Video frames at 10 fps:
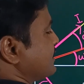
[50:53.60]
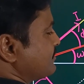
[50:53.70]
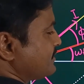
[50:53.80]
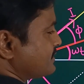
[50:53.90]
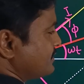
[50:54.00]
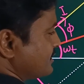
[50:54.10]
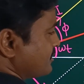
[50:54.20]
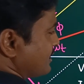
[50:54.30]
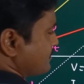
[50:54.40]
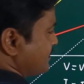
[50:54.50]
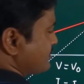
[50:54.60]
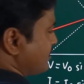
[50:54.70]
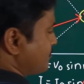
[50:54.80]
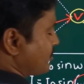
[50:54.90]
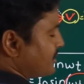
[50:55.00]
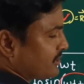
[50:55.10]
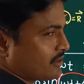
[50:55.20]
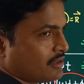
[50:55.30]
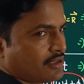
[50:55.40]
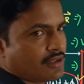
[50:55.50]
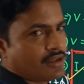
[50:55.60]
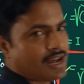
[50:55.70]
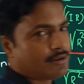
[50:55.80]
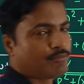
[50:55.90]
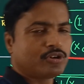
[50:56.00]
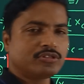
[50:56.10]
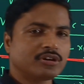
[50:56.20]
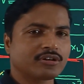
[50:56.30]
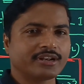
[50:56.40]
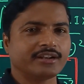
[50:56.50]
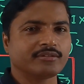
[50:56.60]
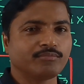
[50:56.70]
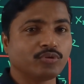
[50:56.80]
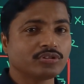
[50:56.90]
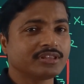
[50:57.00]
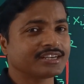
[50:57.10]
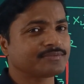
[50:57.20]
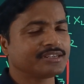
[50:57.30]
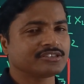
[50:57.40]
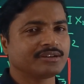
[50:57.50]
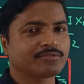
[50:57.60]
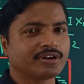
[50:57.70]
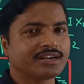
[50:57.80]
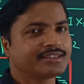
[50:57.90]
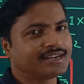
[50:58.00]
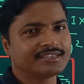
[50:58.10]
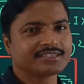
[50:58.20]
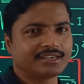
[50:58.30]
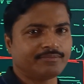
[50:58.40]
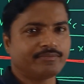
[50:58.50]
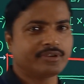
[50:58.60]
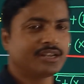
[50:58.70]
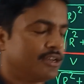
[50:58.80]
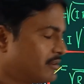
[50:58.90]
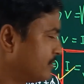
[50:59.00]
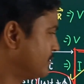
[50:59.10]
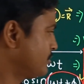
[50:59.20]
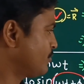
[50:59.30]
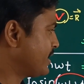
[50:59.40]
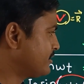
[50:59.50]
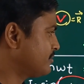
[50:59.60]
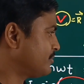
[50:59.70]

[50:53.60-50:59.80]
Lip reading: than VC, this is the expression of current. And both the expression of current, that is same. Clear? Why?